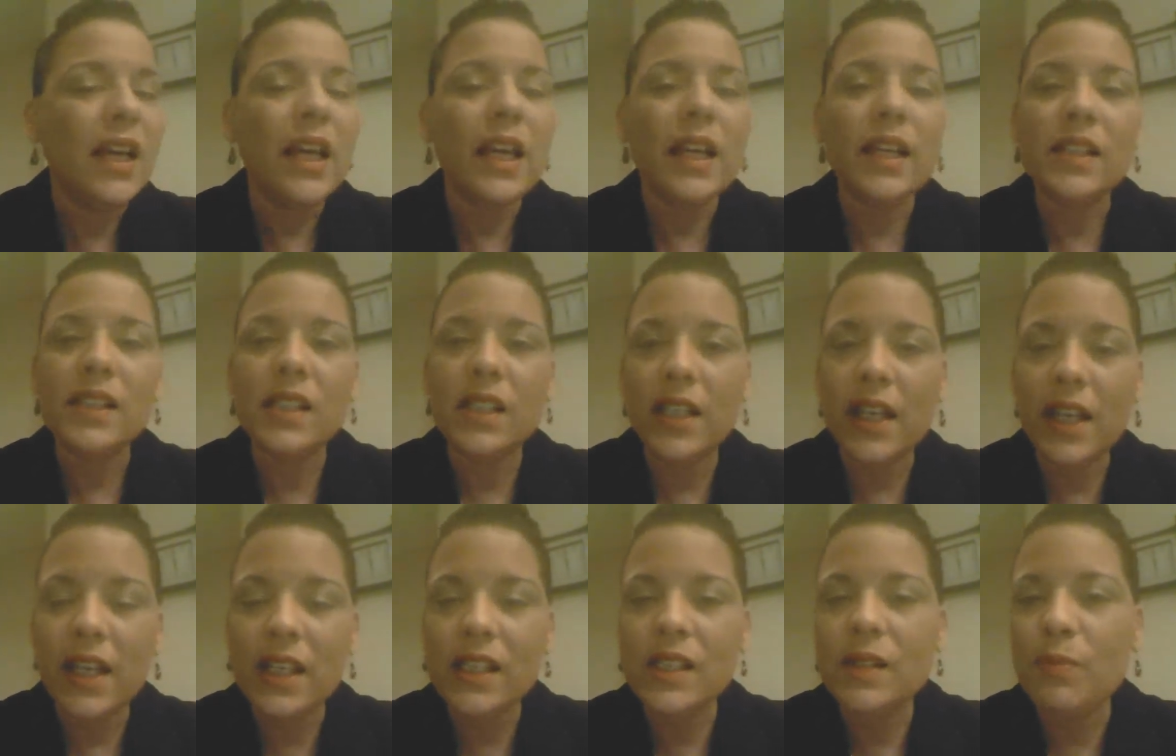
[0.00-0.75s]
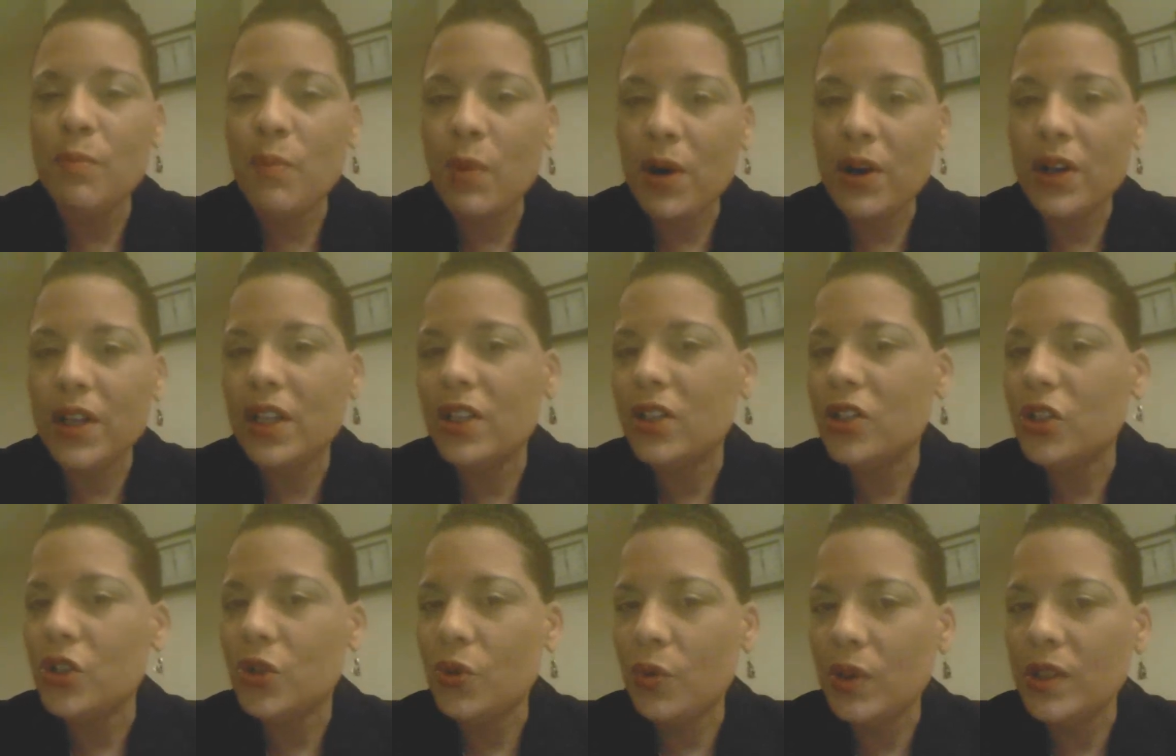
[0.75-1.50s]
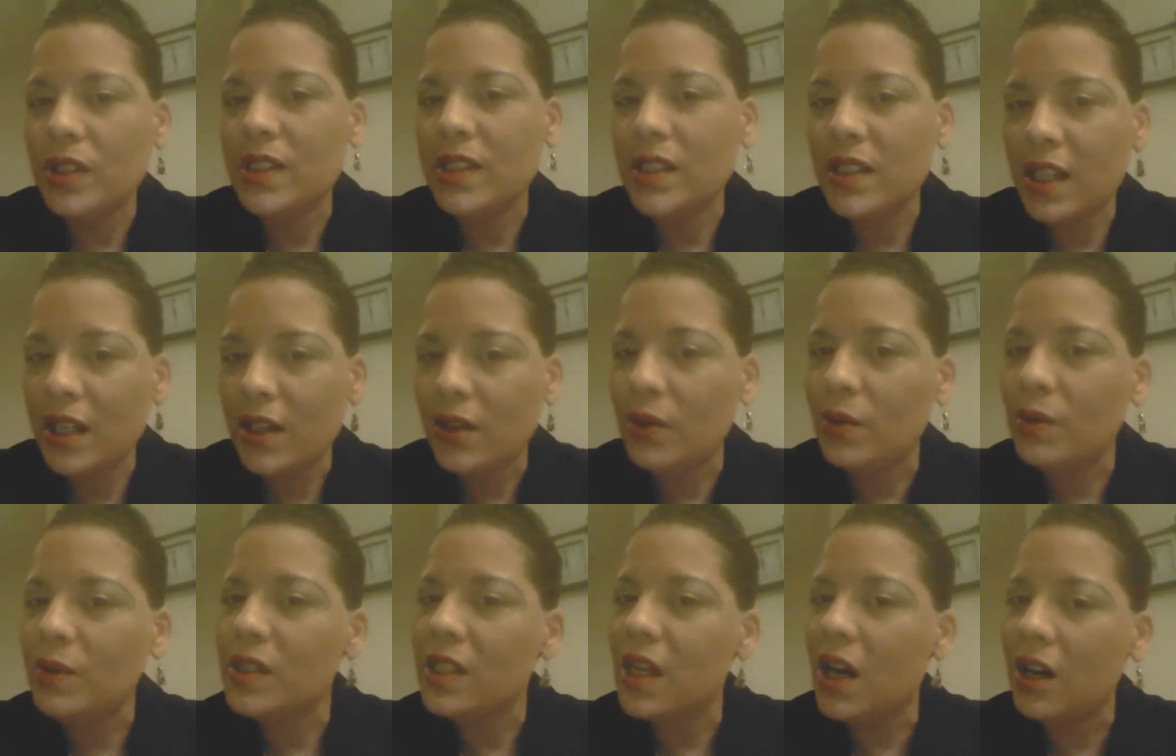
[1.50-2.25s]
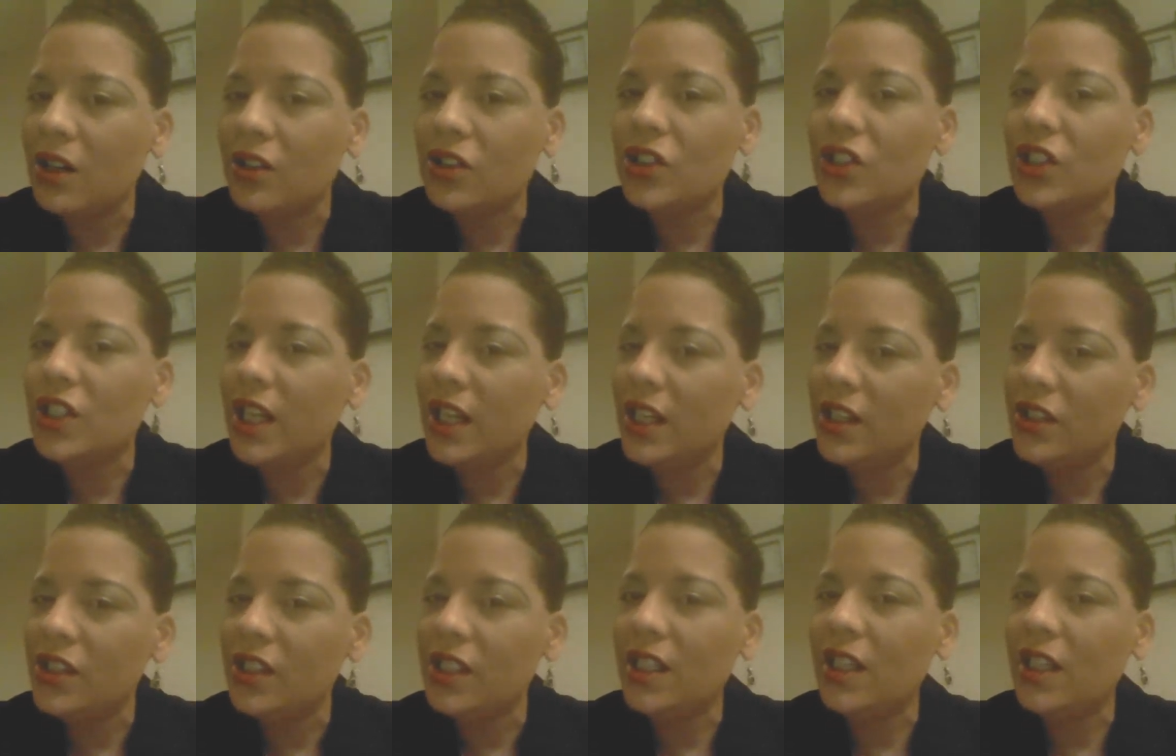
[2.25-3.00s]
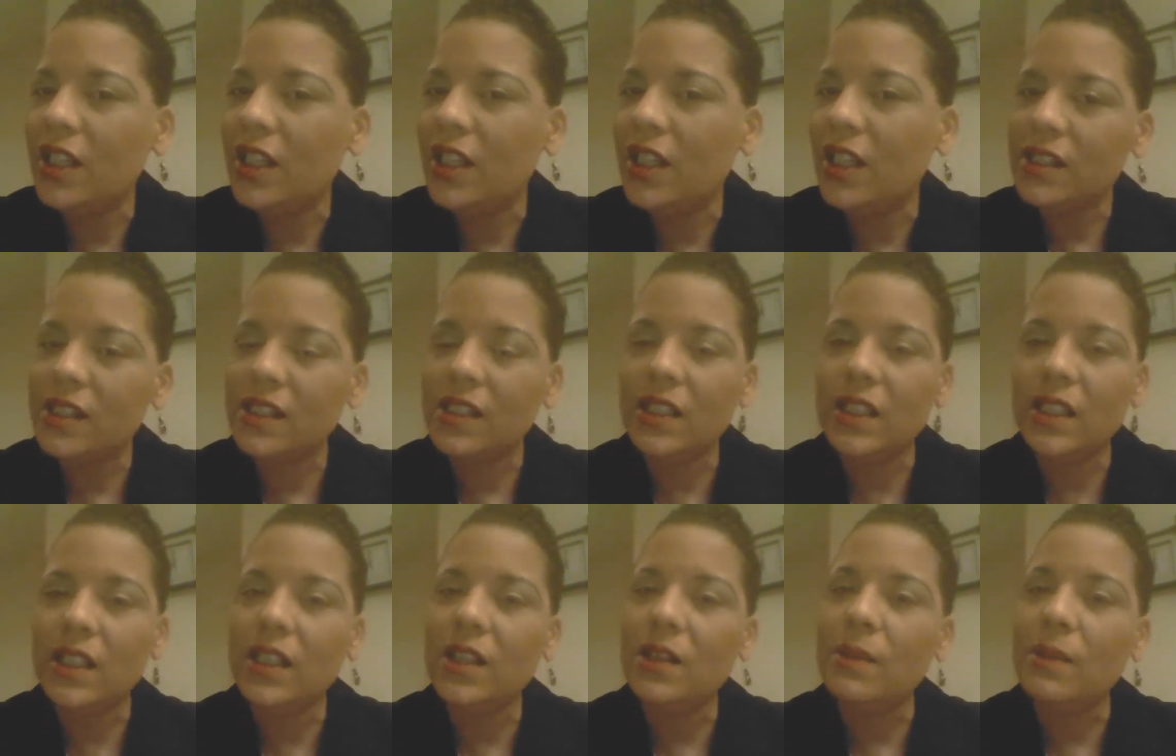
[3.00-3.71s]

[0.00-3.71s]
in today's market, short sales are changing constantly.